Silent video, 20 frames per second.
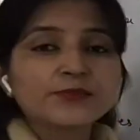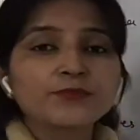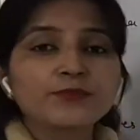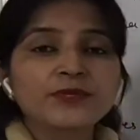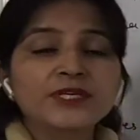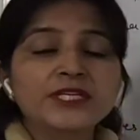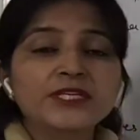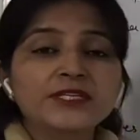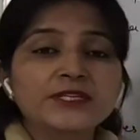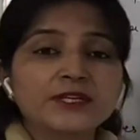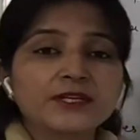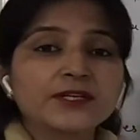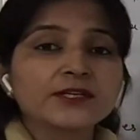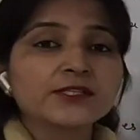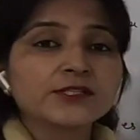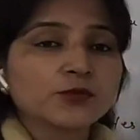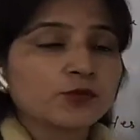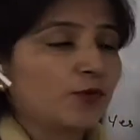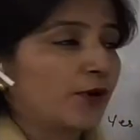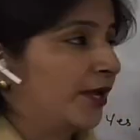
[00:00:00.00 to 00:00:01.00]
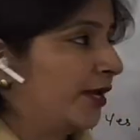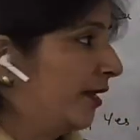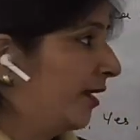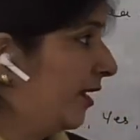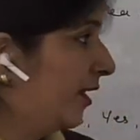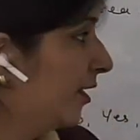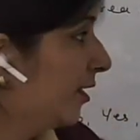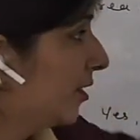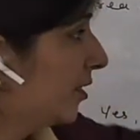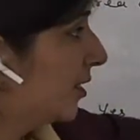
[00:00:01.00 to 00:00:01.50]
meters square.
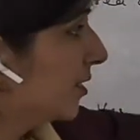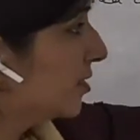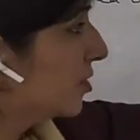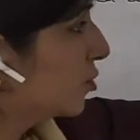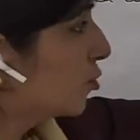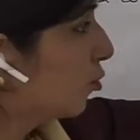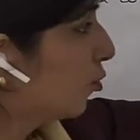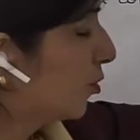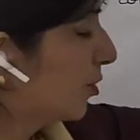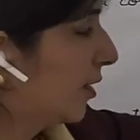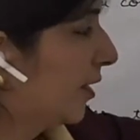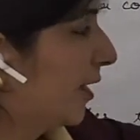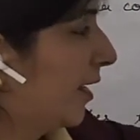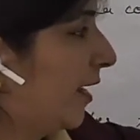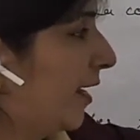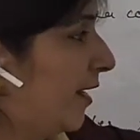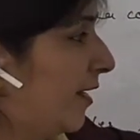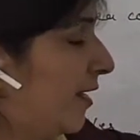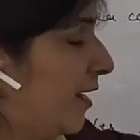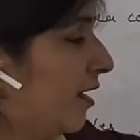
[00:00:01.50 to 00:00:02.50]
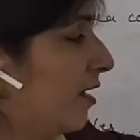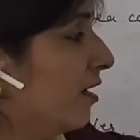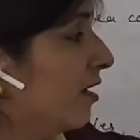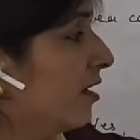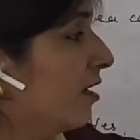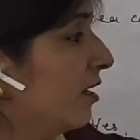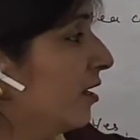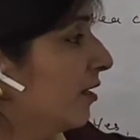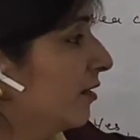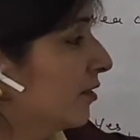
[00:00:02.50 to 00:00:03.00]
In this total area,
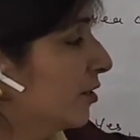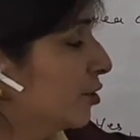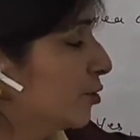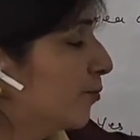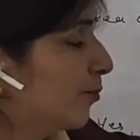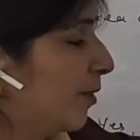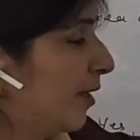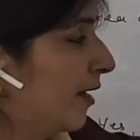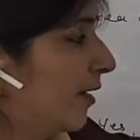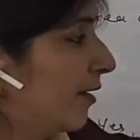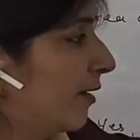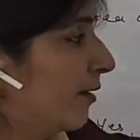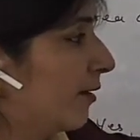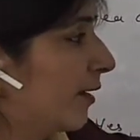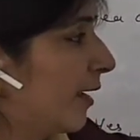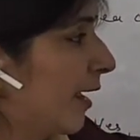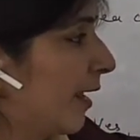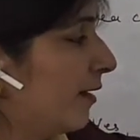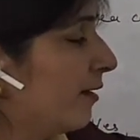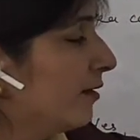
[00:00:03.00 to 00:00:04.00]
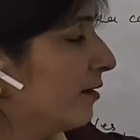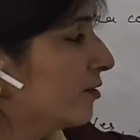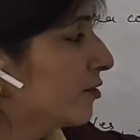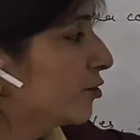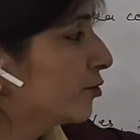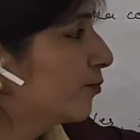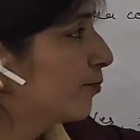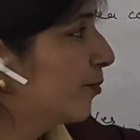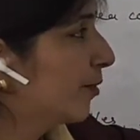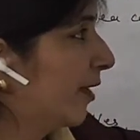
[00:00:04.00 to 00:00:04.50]
the sprinkle can
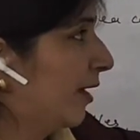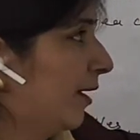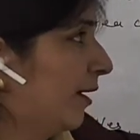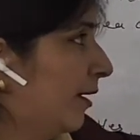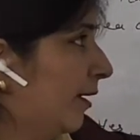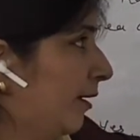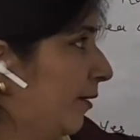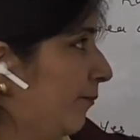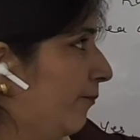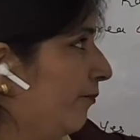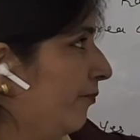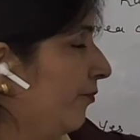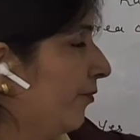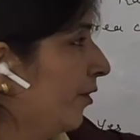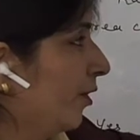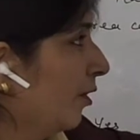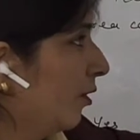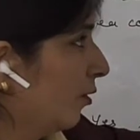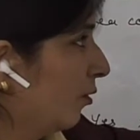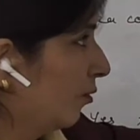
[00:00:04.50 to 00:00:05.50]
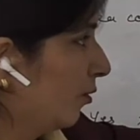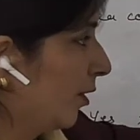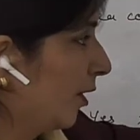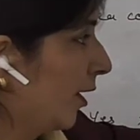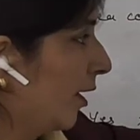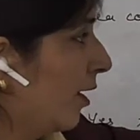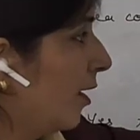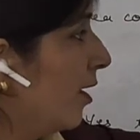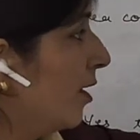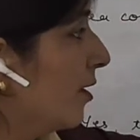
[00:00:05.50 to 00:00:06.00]
sprinkle.
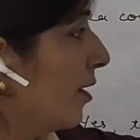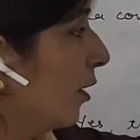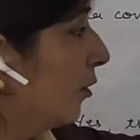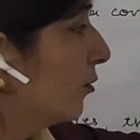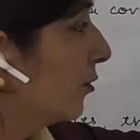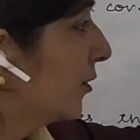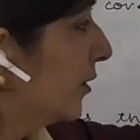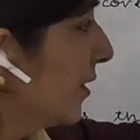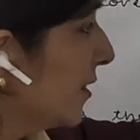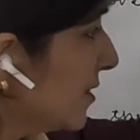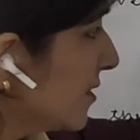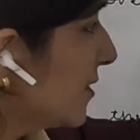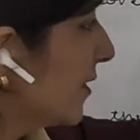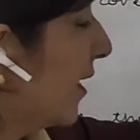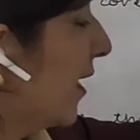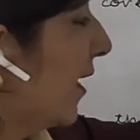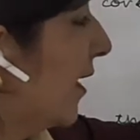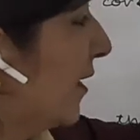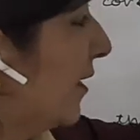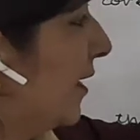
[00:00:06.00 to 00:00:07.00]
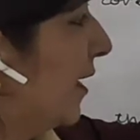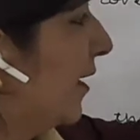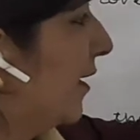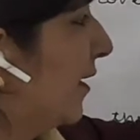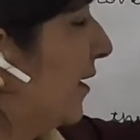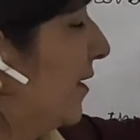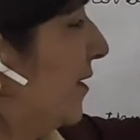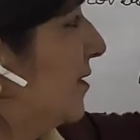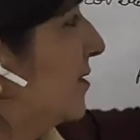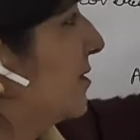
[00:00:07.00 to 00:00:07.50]
Okay, now this area
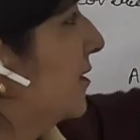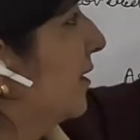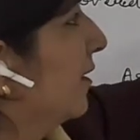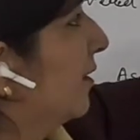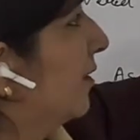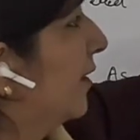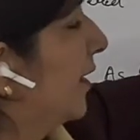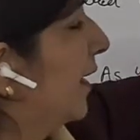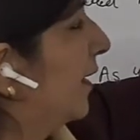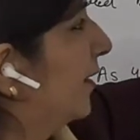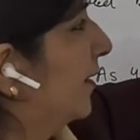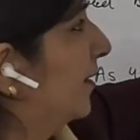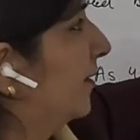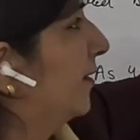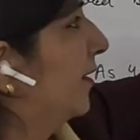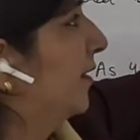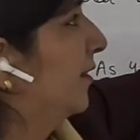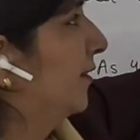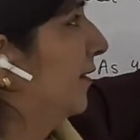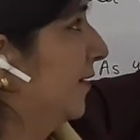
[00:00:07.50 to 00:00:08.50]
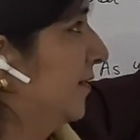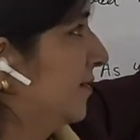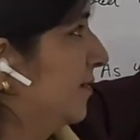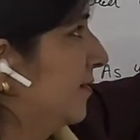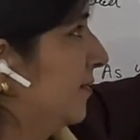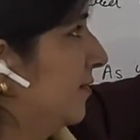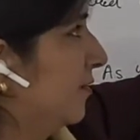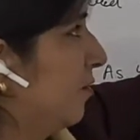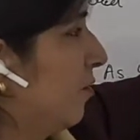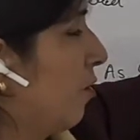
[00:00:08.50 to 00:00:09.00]
is greater than this
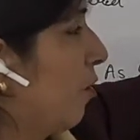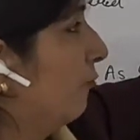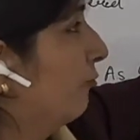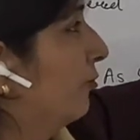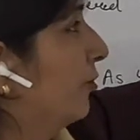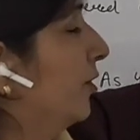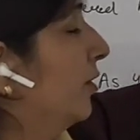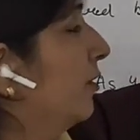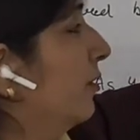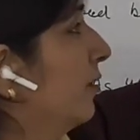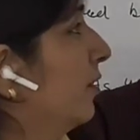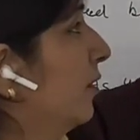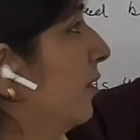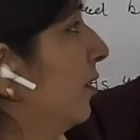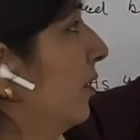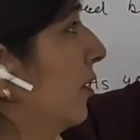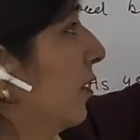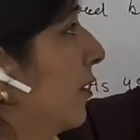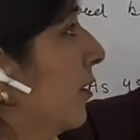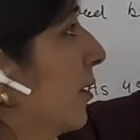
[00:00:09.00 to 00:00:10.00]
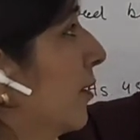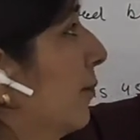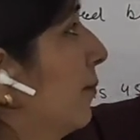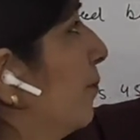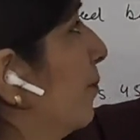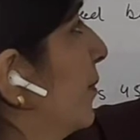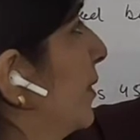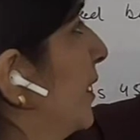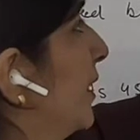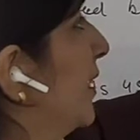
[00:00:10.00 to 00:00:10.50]
of the
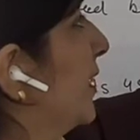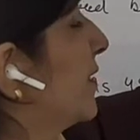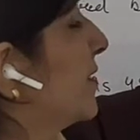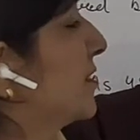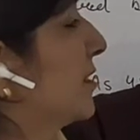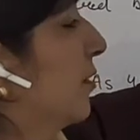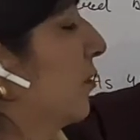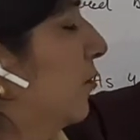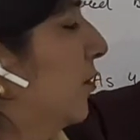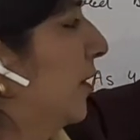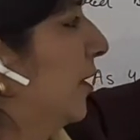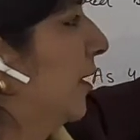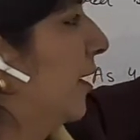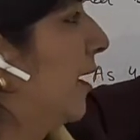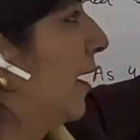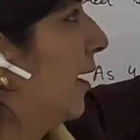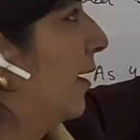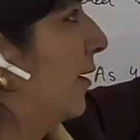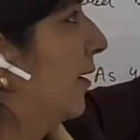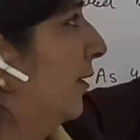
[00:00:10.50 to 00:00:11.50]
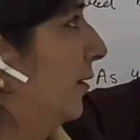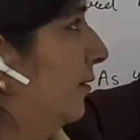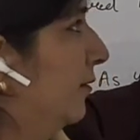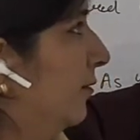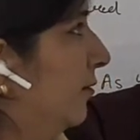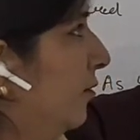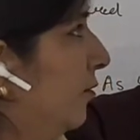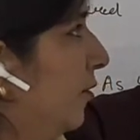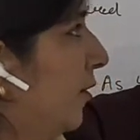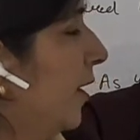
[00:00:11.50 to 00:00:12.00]
complete circular garden.
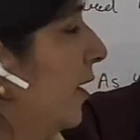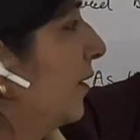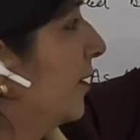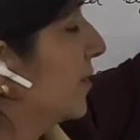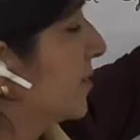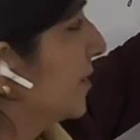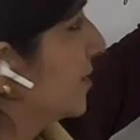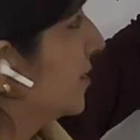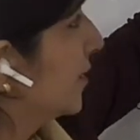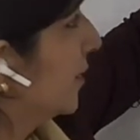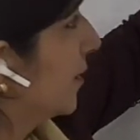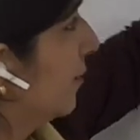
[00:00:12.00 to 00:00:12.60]
Okay, this is the